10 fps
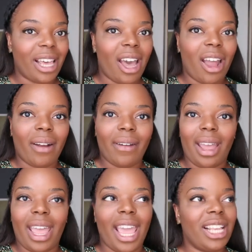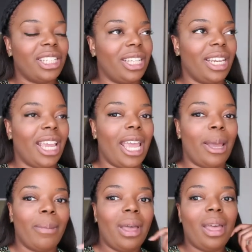Zara,
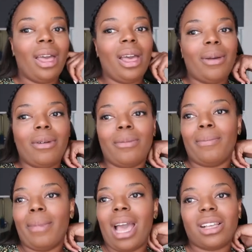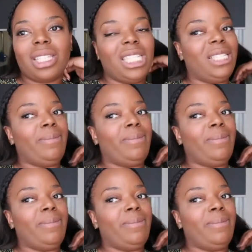H&M, Marks and